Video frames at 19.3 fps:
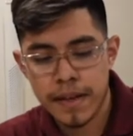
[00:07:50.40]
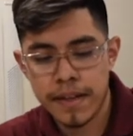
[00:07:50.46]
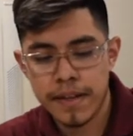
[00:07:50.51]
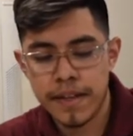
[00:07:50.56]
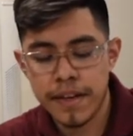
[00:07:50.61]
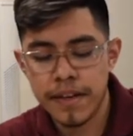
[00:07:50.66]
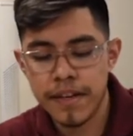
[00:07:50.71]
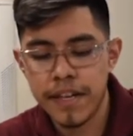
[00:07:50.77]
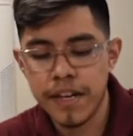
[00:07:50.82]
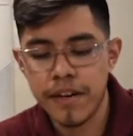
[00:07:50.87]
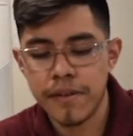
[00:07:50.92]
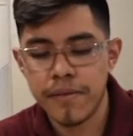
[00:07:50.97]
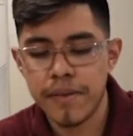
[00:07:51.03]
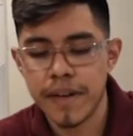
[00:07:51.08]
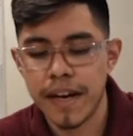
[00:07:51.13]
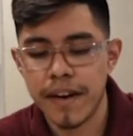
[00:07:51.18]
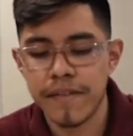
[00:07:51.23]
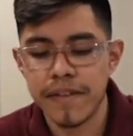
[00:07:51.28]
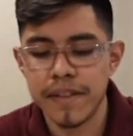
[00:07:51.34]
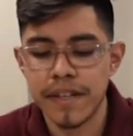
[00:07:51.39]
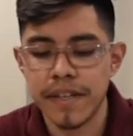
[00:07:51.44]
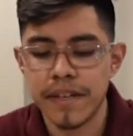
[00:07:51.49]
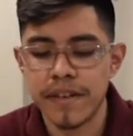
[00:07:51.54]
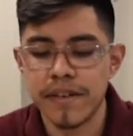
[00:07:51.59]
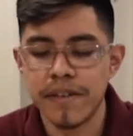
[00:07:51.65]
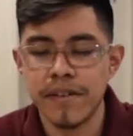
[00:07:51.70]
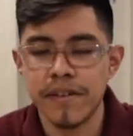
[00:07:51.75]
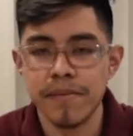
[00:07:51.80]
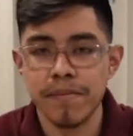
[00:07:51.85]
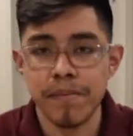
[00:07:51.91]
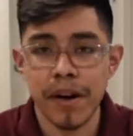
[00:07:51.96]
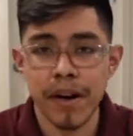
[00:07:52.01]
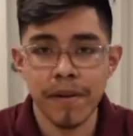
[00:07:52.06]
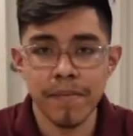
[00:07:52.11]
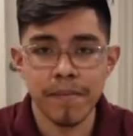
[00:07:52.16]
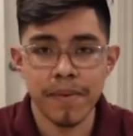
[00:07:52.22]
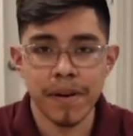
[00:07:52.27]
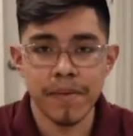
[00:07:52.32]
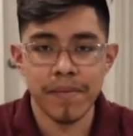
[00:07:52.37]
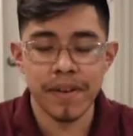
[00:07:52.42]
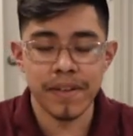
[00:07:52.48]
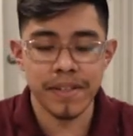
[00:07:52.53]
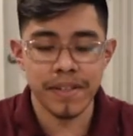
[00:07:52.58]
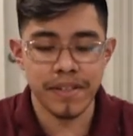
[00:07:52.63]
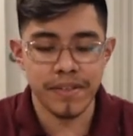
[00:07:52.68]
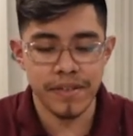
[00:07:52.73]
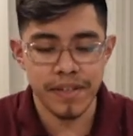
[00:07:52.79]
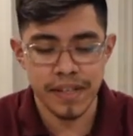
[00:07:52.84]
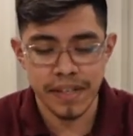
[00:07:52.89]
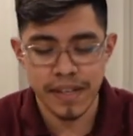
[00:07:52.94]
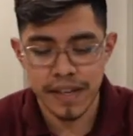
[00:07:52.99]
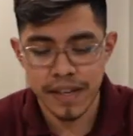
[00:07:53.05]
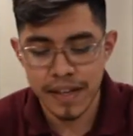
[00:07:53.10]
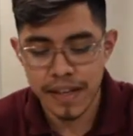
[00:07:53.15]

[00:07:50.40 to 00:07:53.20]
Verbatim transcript: There you go, we have our little pom-pom onto it.